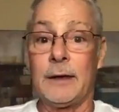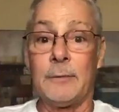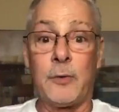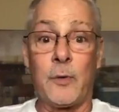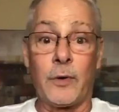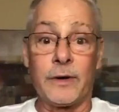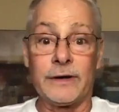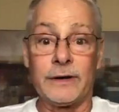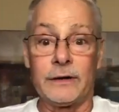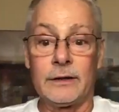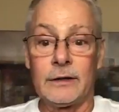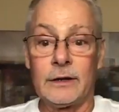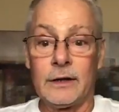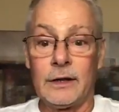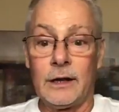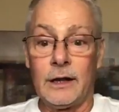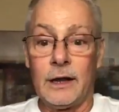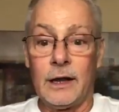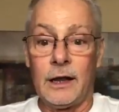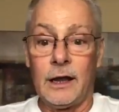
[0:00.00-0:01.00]
important.
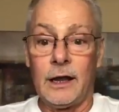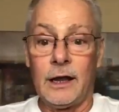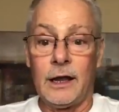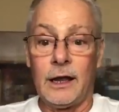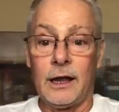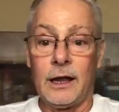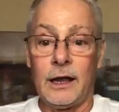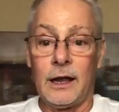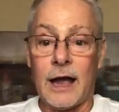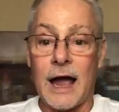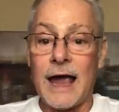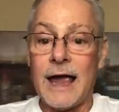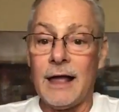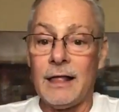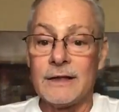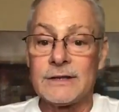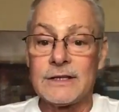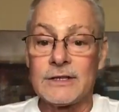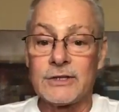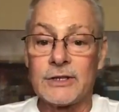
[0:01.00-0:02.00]
Hi,
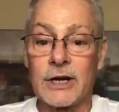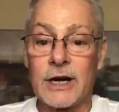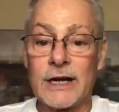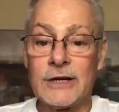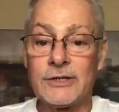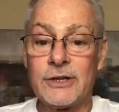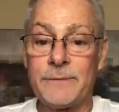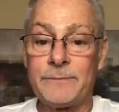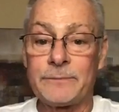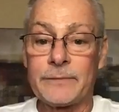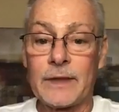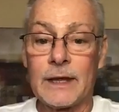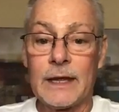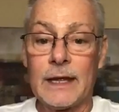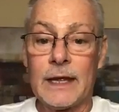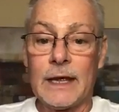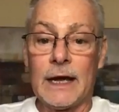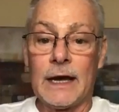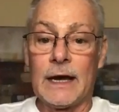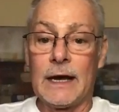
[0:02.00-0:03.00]
Allison Strange.
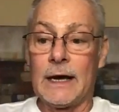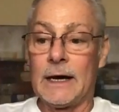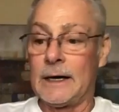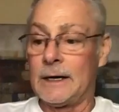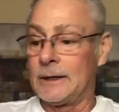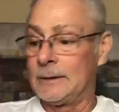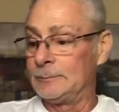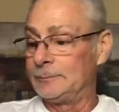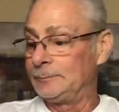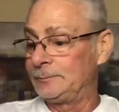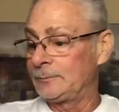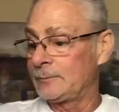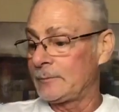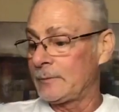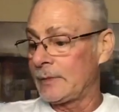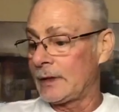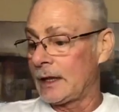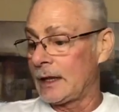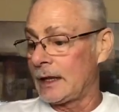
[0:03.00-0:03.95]
And